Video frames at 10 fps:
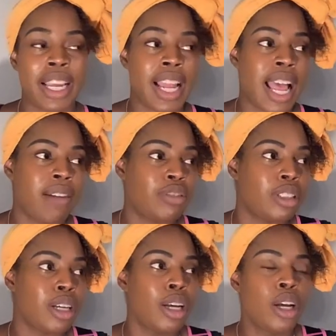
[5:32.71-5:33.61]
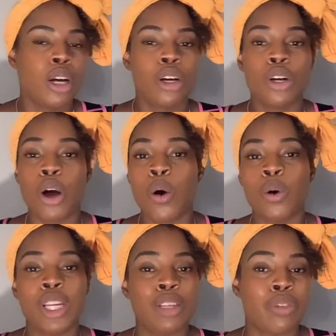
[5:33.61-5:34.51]
I have to go
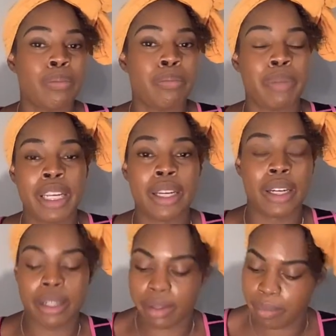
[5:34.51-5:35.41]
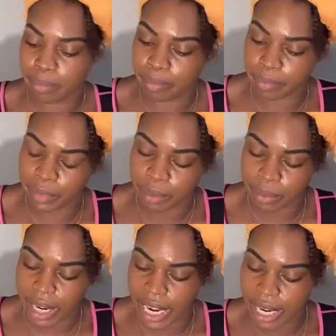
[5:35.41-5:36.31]
even bigger,
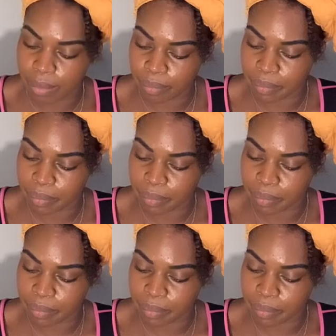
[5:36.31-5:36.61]
right?